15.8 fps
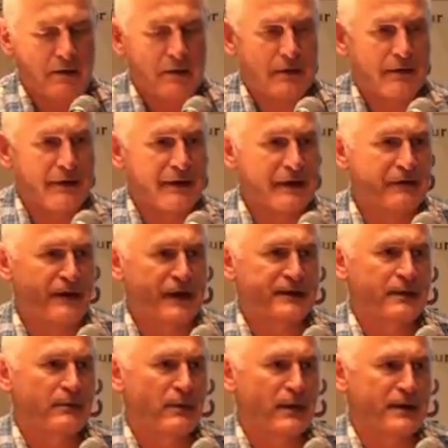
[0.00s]
on the
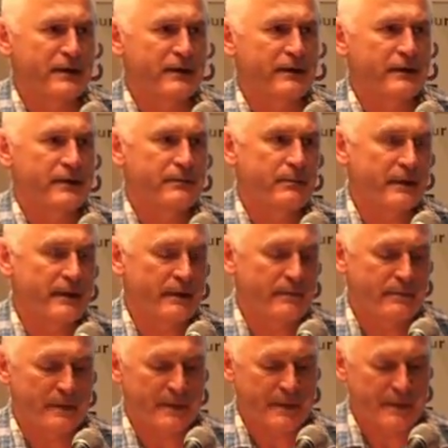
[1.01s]
infection present
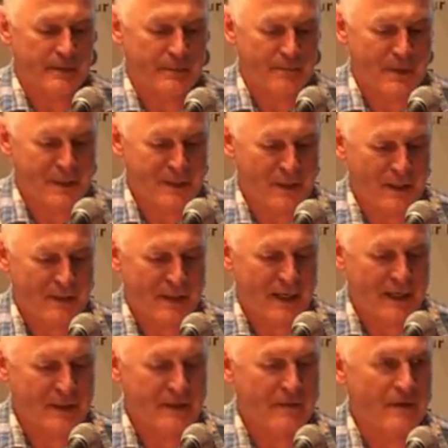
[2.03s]
at the
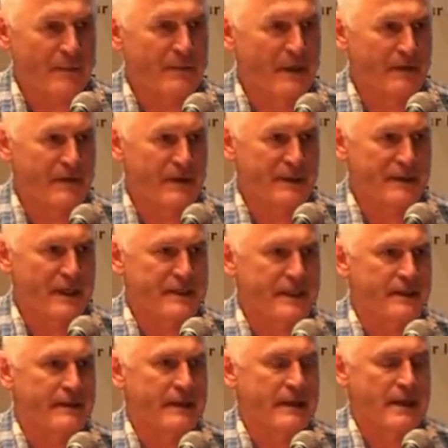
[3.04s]
end of the previous
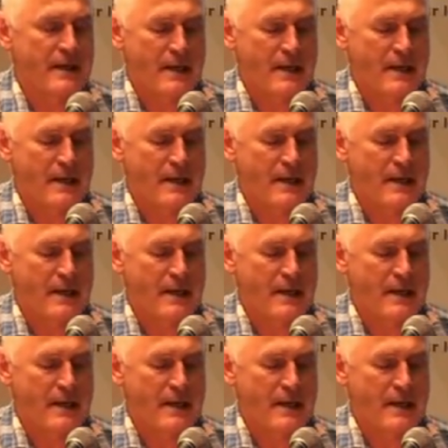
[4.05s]
season,